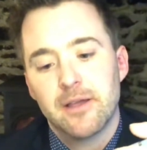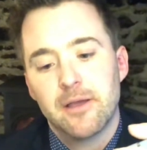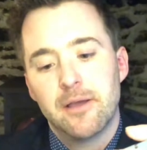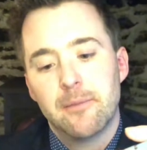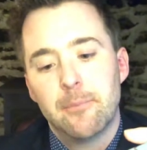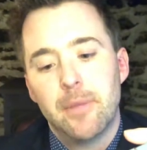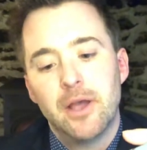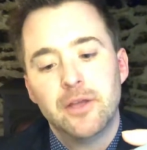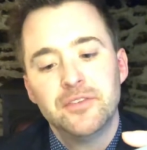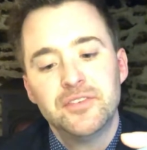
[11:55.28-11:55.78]

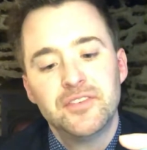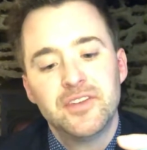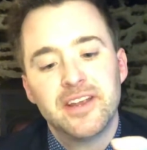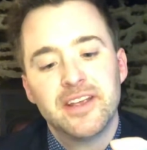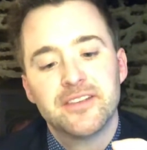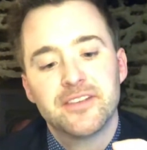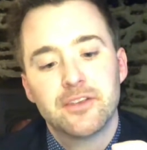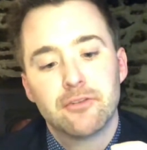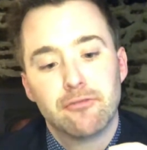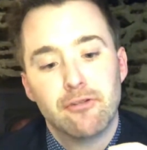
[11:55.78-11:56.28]
Posting
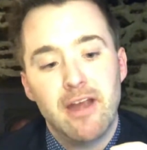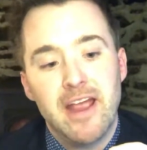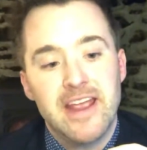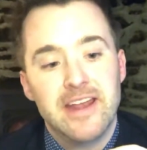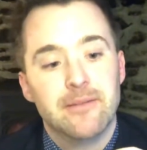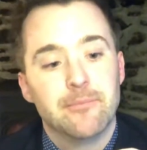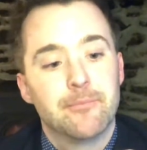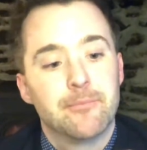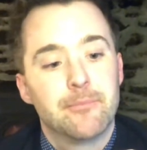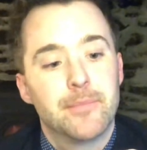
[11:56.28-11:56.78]
is great.
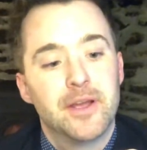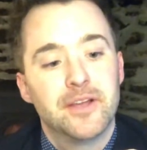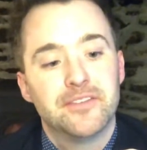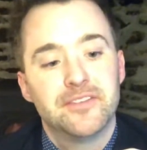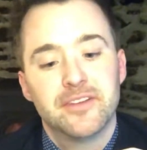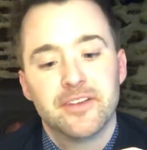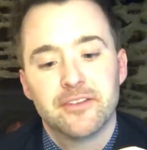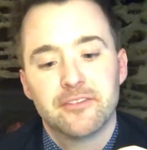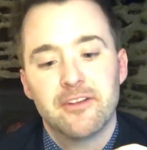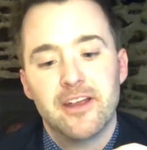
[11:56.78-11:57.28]

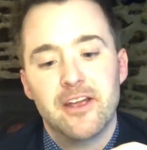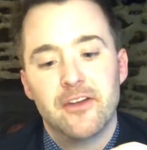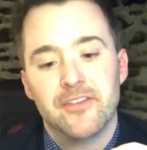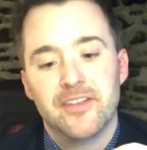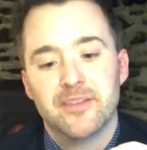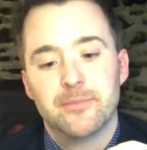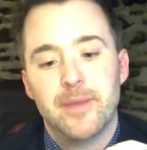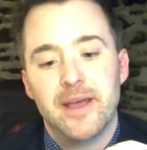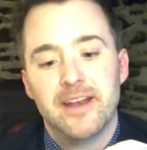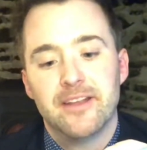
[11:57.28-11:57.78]
Posting is great on this
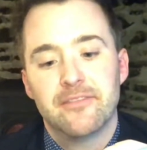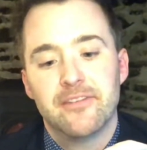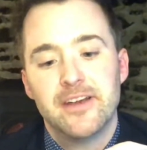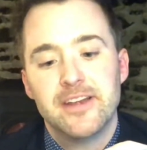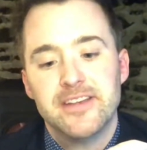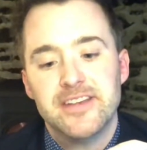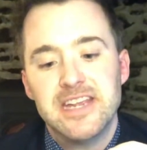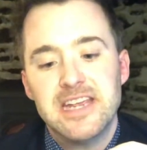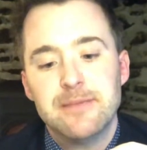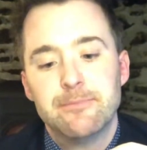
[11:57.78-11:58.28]
pen. It's very
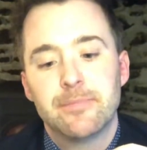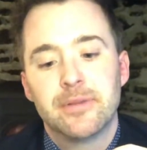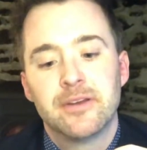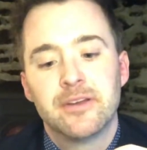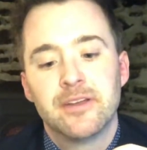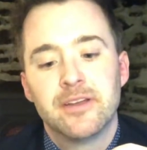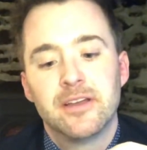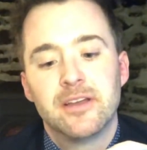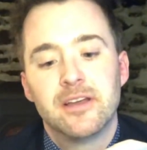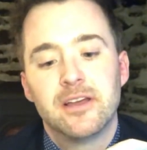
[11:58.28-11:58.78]
deep,
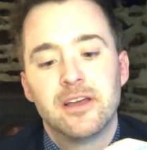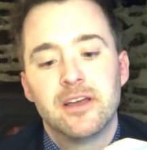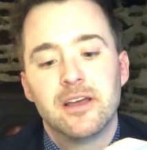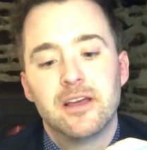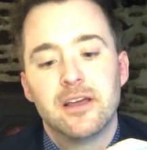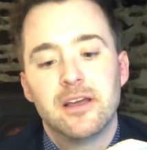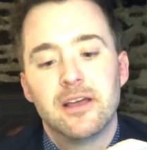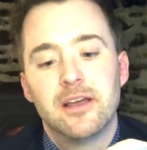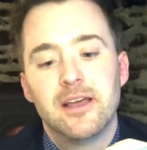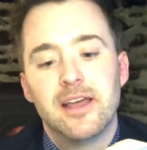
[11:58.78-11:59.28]

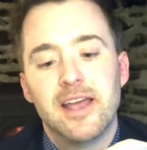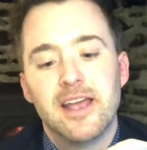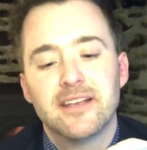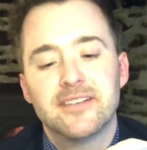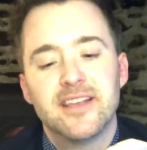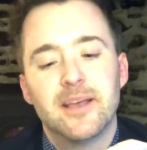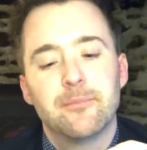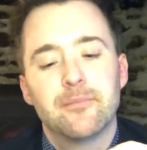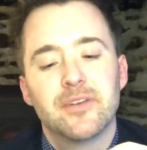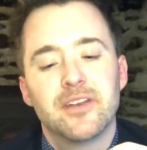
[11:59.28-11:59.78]

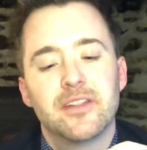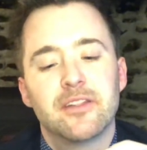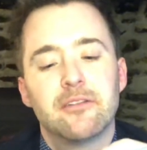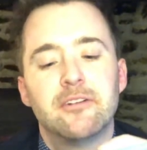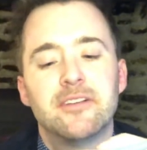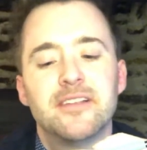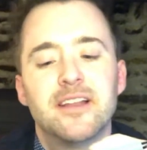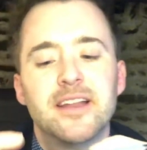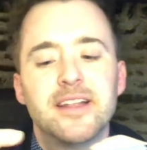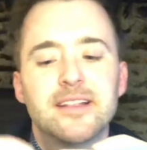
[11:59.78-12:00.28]
except there is
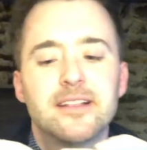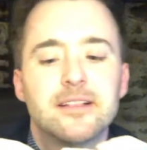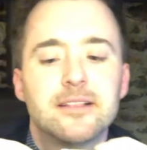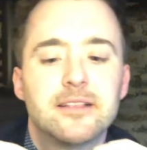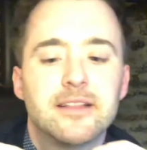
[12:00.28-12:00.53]
a little